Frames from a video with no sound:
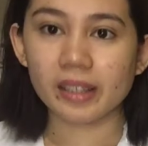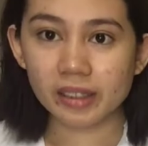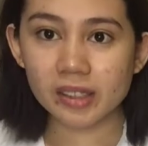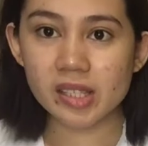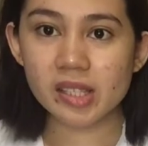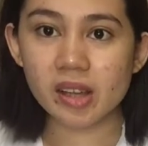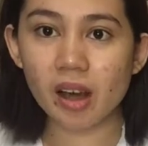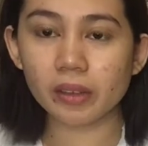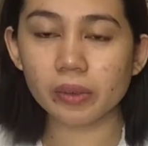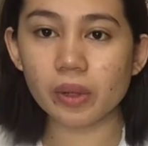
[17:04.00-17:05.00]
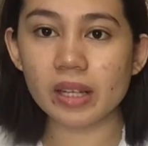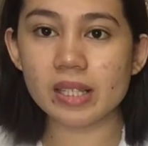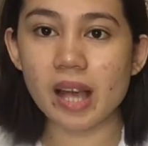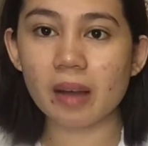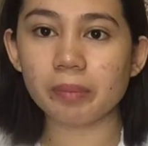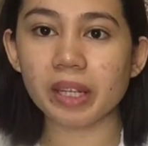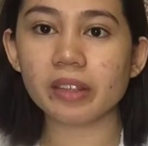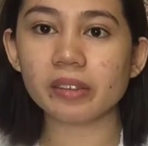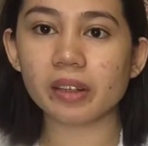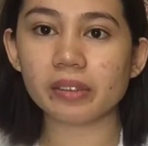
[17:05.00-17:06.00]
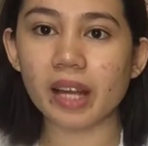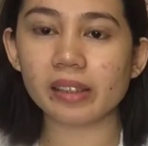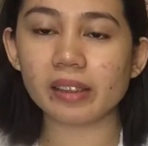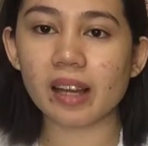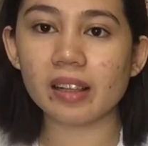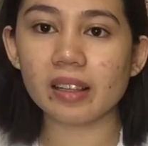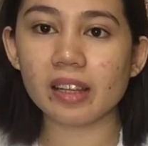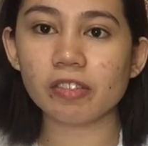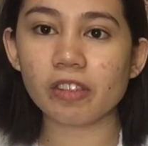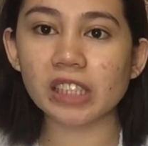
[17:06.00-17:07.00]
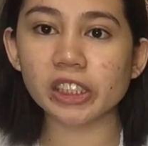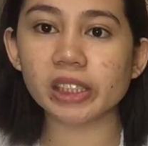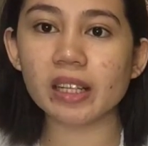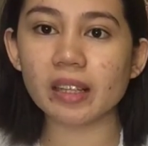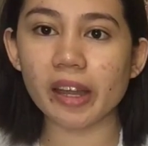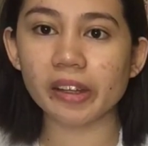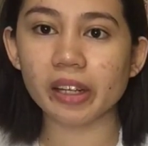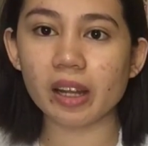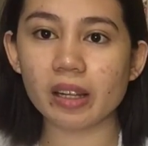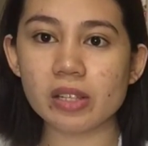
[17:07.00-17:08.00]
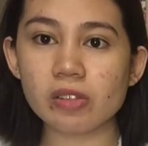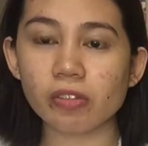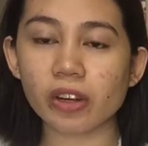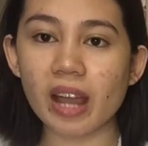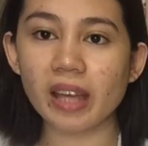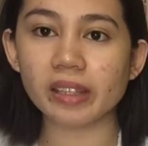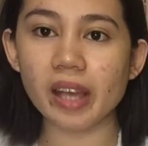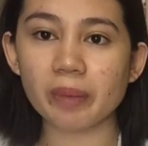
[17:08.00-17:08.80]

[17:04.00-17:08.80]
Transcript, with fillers: It is done to examine the rectal and vaginal areas for any